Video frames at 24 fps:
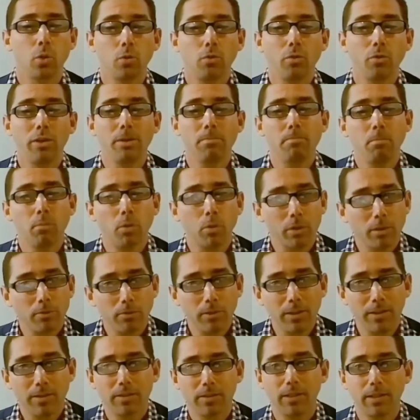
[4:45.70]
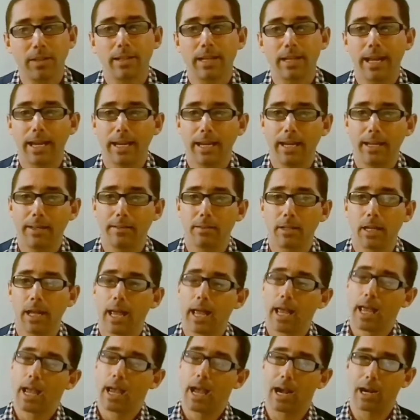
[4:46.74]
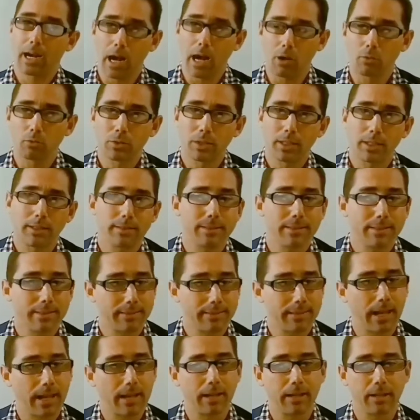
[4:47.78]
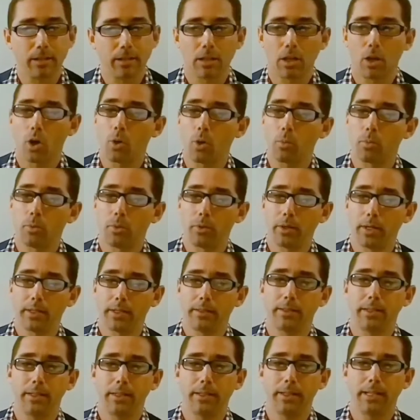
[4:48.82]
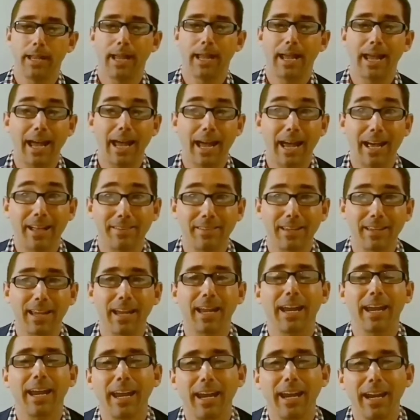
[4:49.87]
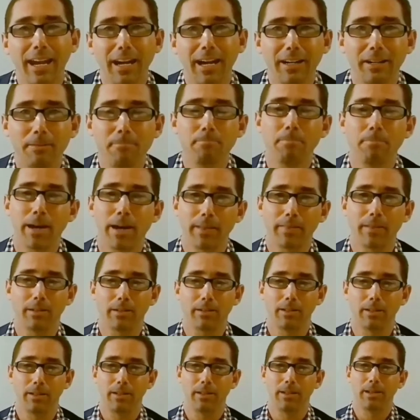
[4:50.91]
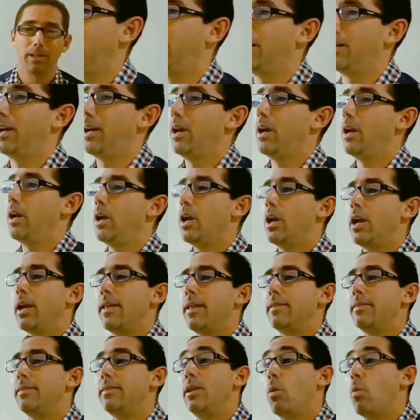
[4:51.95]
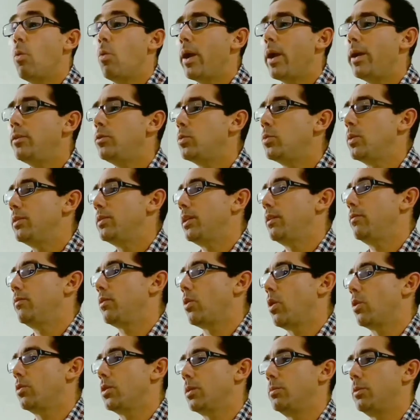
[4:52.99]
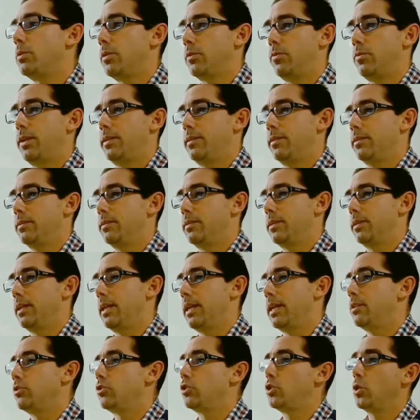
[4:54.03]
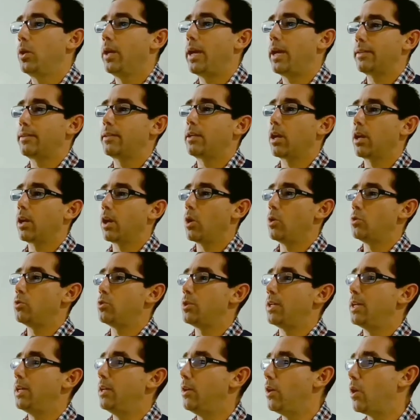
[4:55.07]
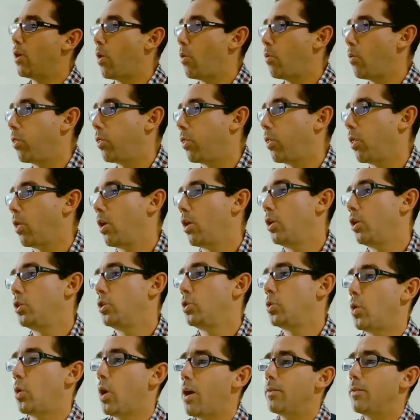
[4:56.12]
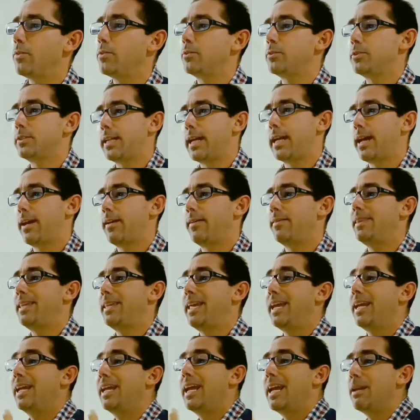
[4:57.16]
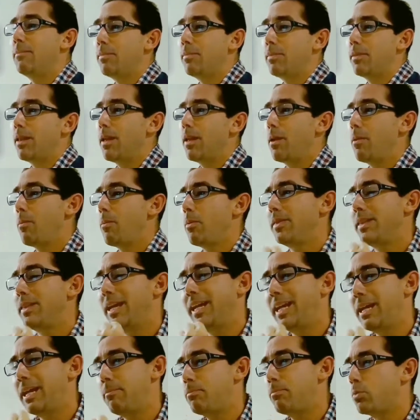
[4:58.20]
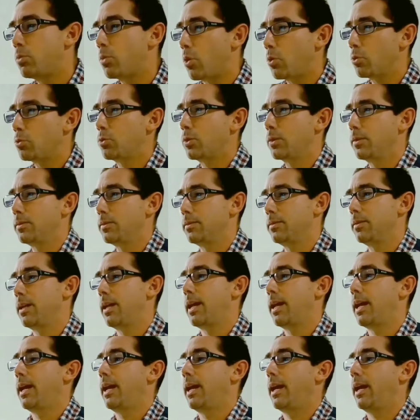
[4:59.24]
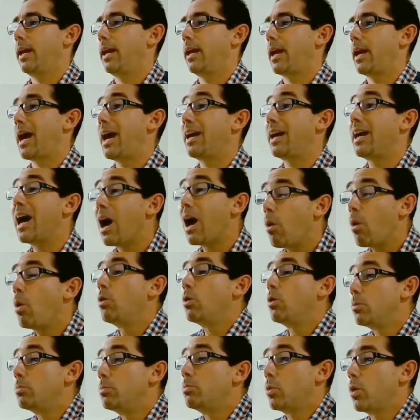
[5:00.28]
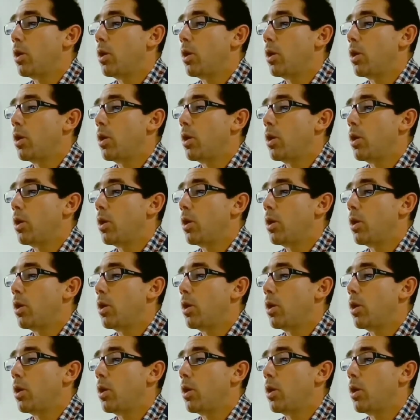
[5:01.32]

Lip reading: to be more efficient in accounting, selling, operating, and getting better. The way to achieve customer efficiency is to get close enough to understand the key process and how our